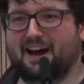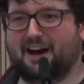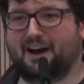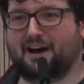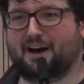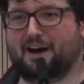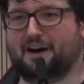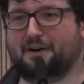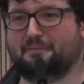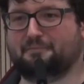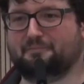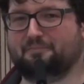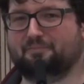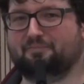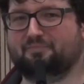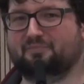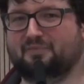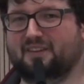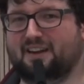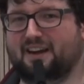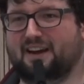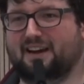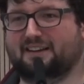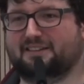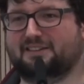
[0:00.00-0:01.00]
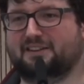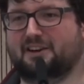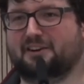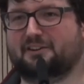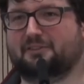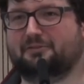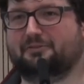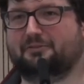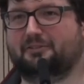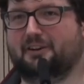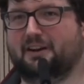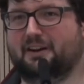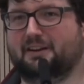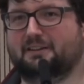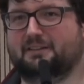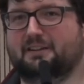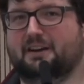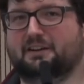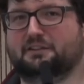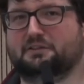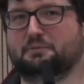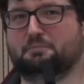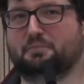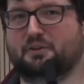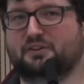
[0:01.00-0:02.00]
Um, and the other thing,
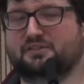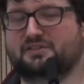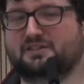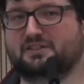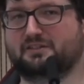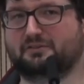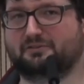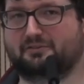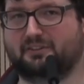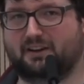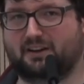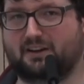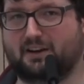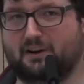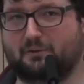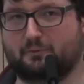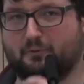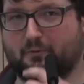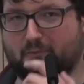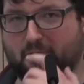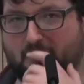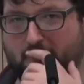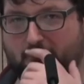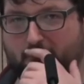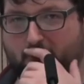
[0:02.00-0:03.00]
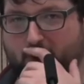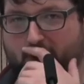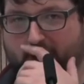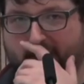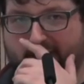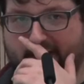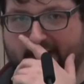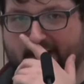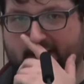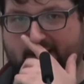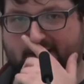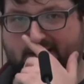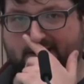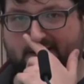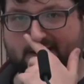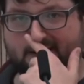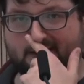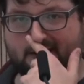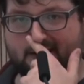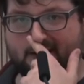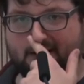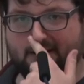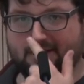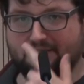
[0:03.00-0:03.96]
like the positive thing I remember is,